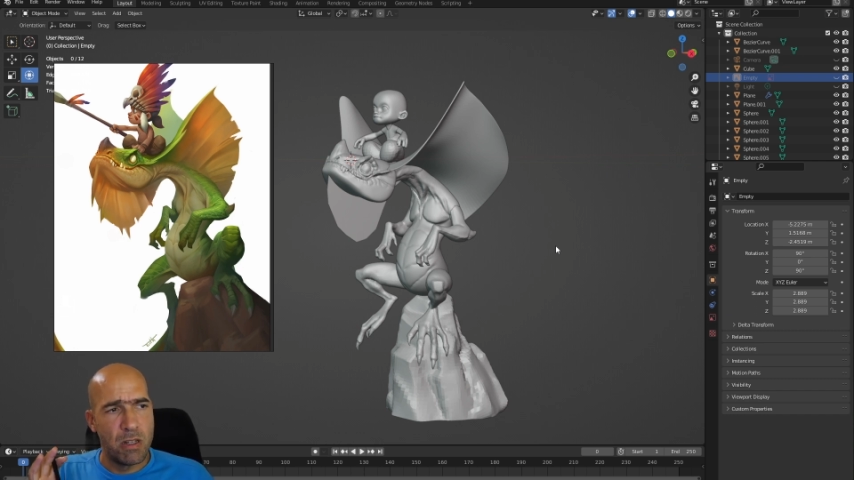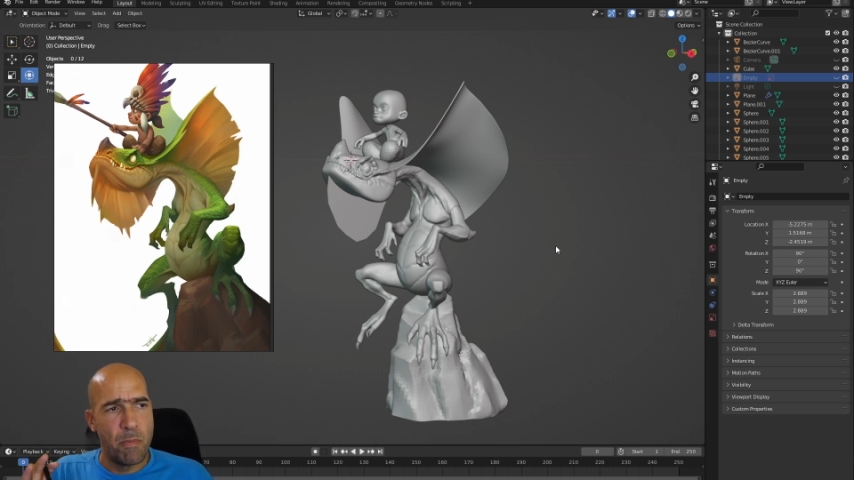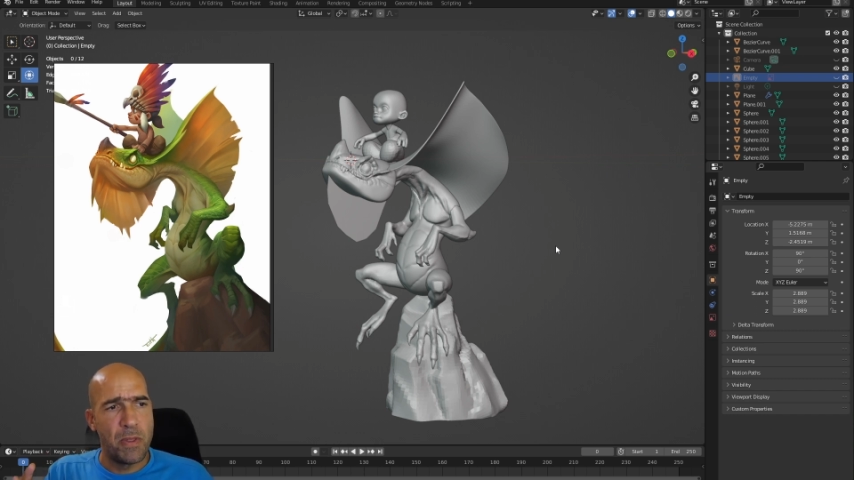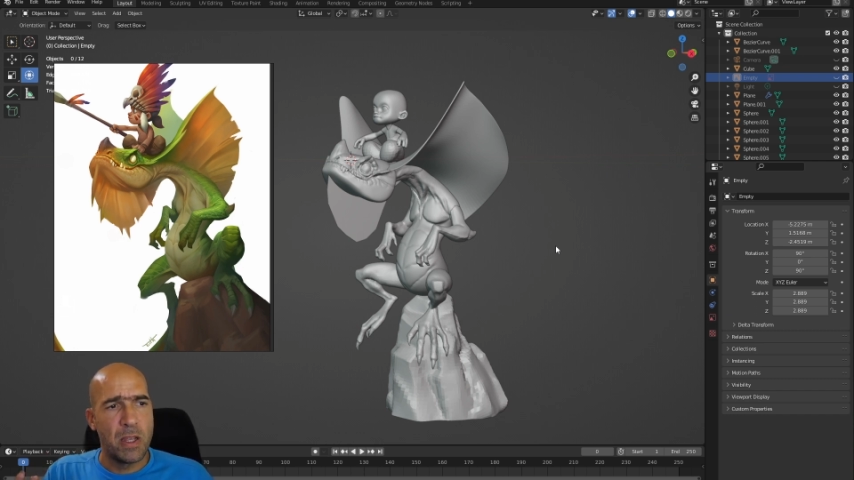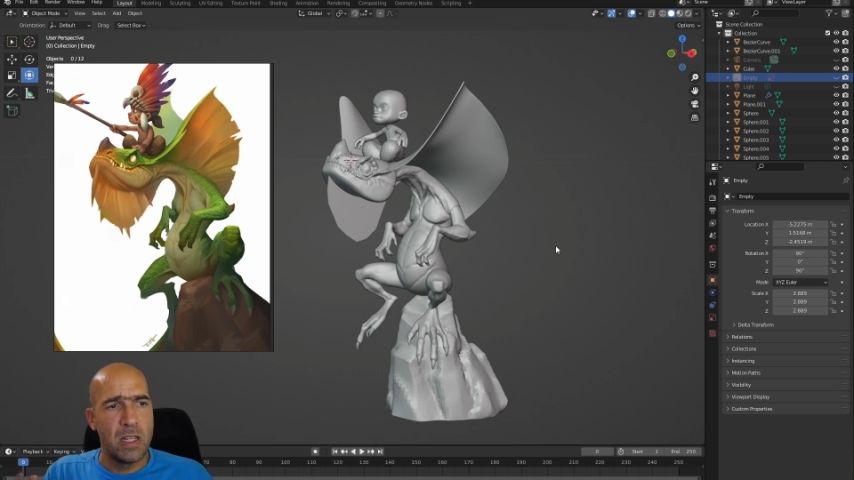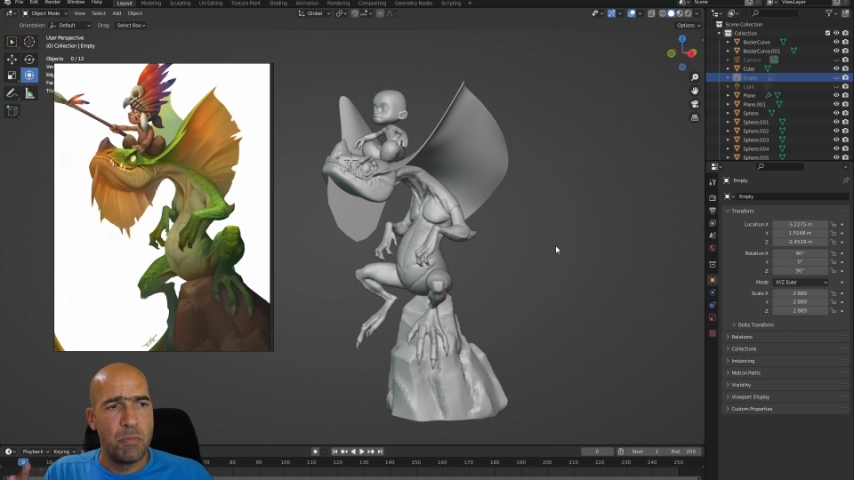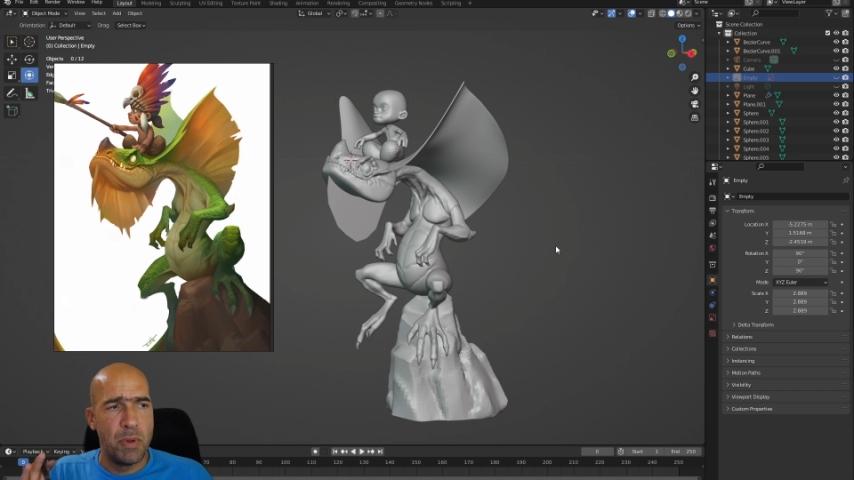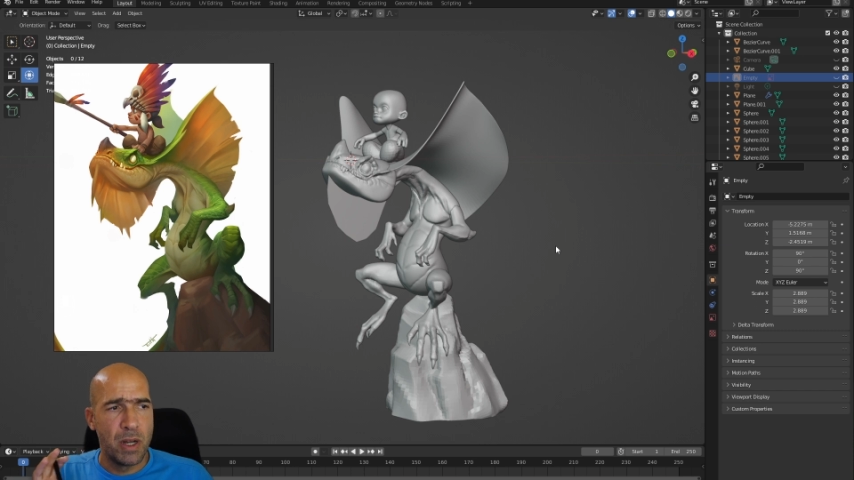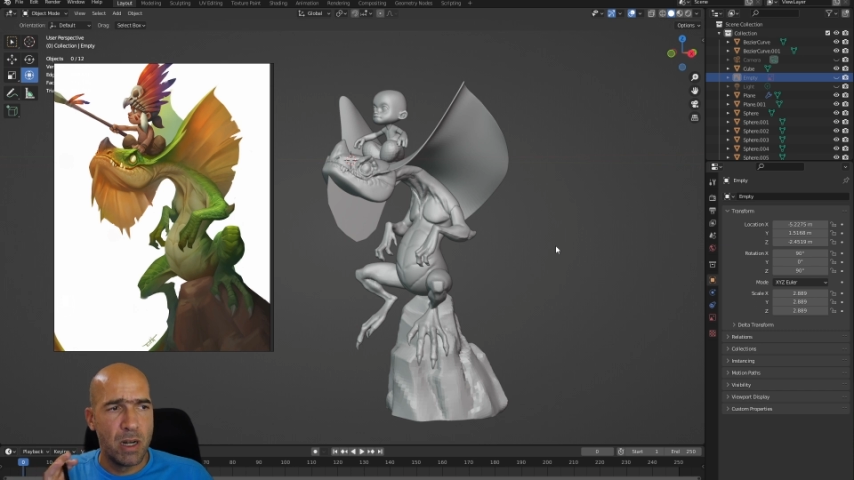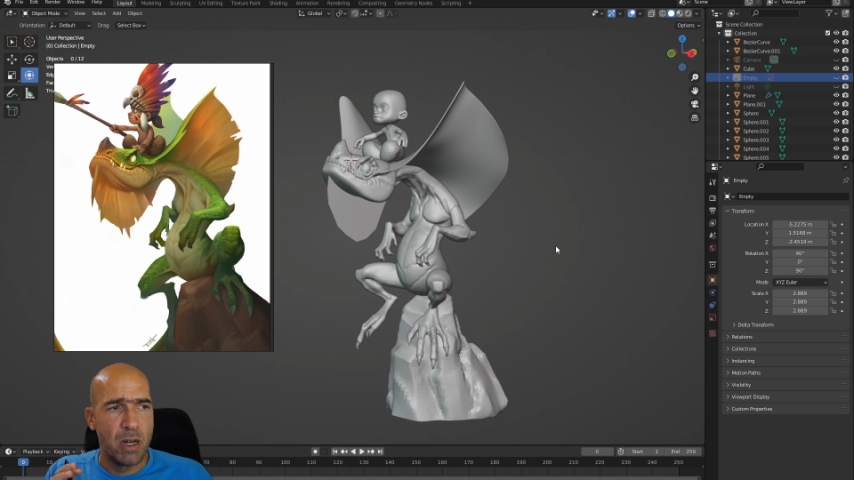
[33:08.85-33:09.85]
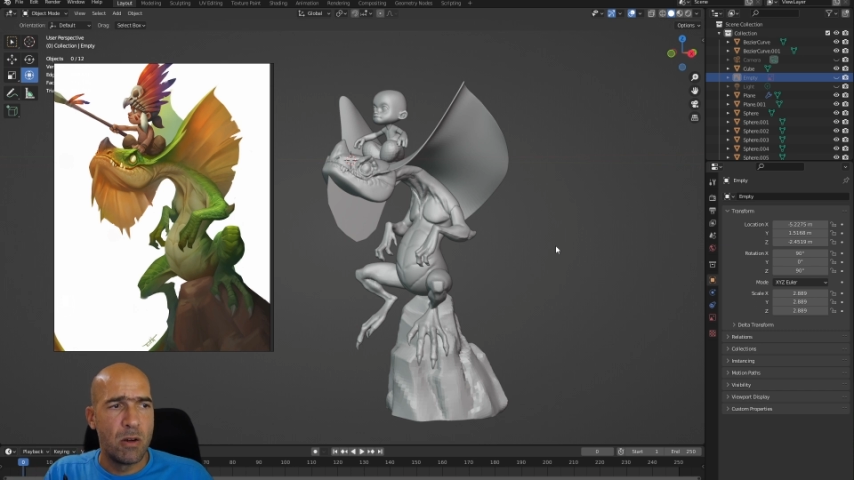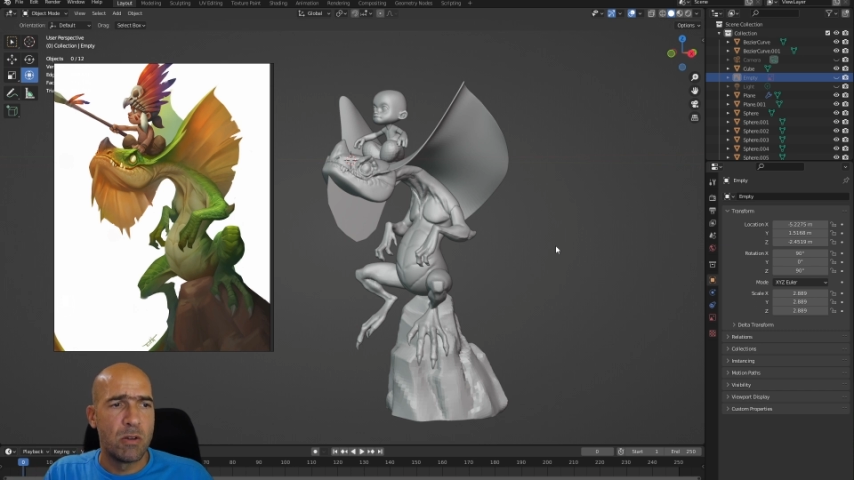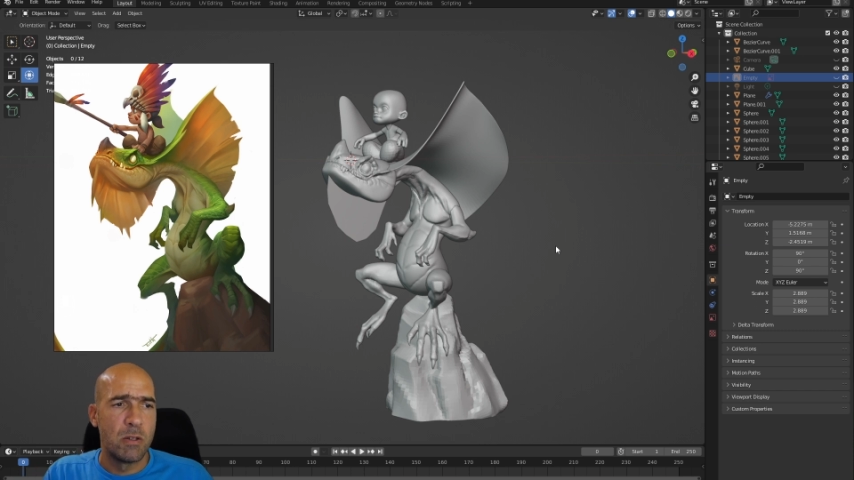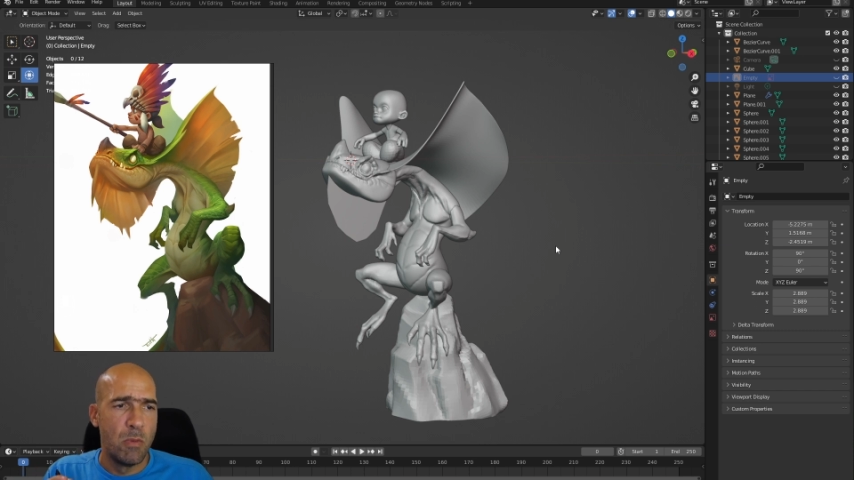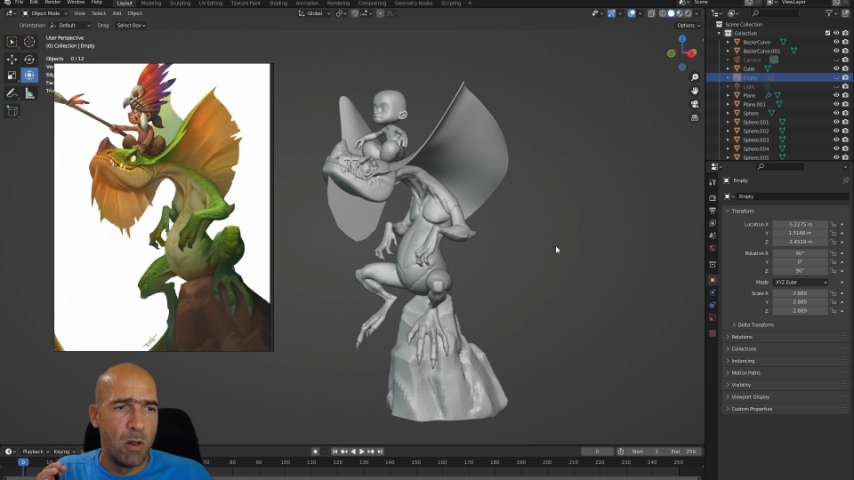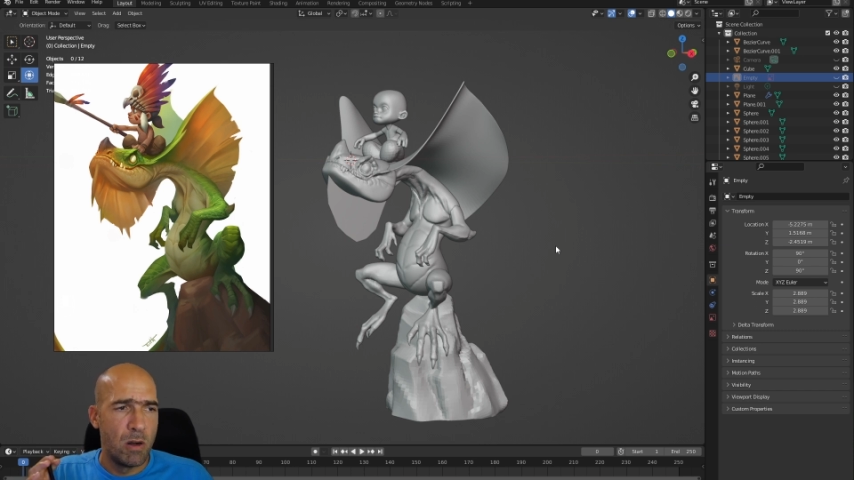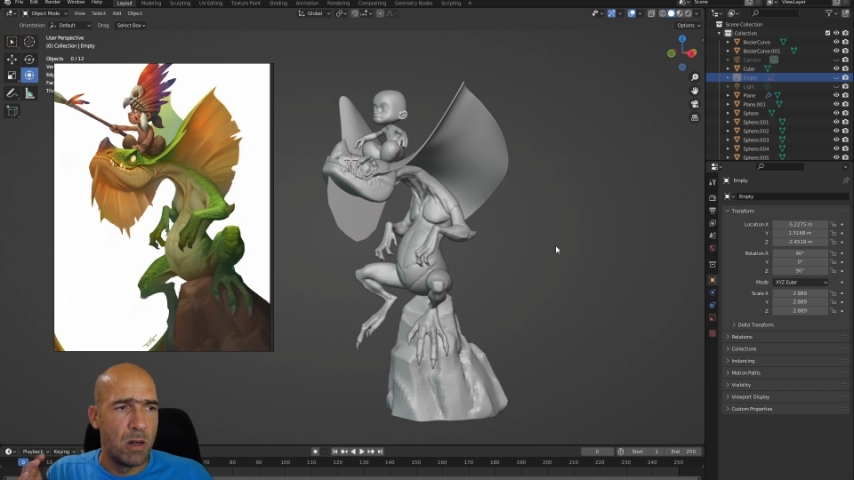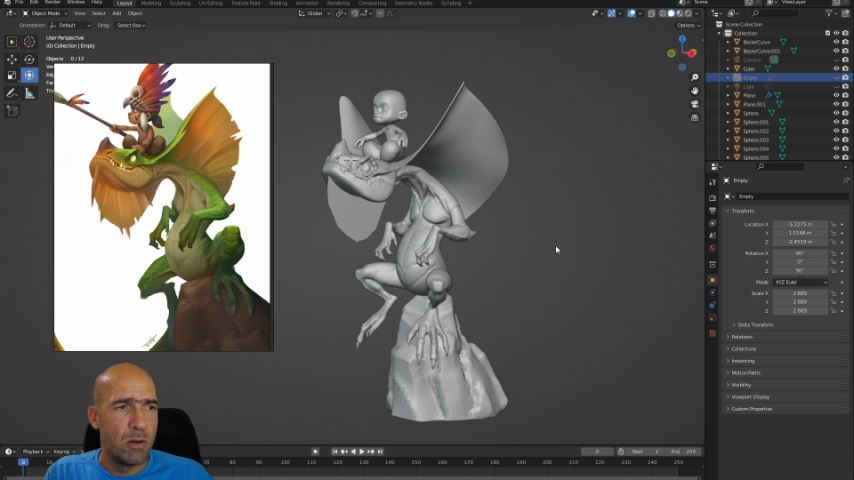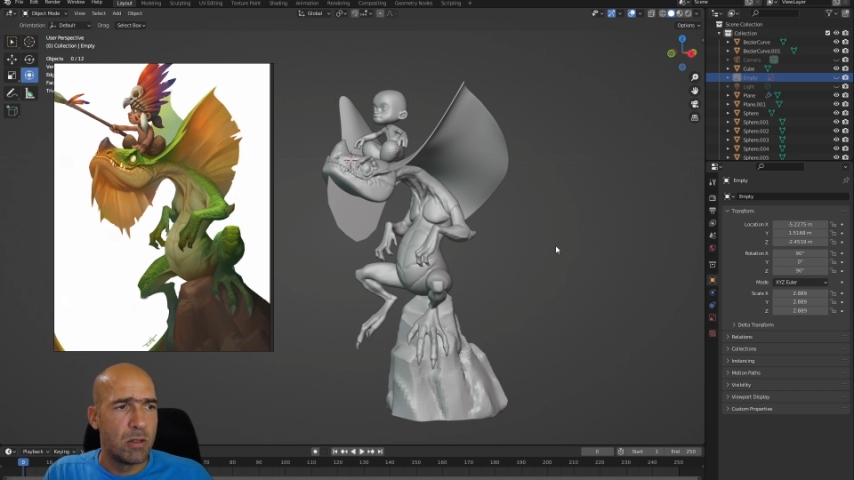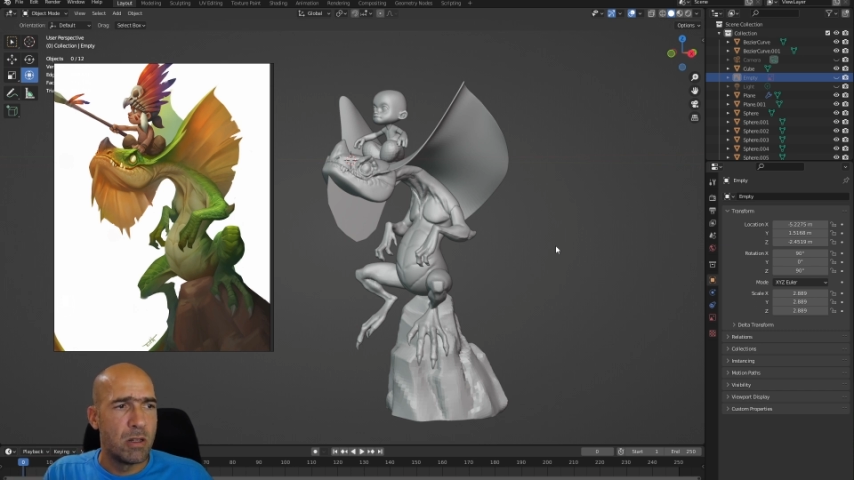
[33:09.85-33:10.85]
something is bigger or smaller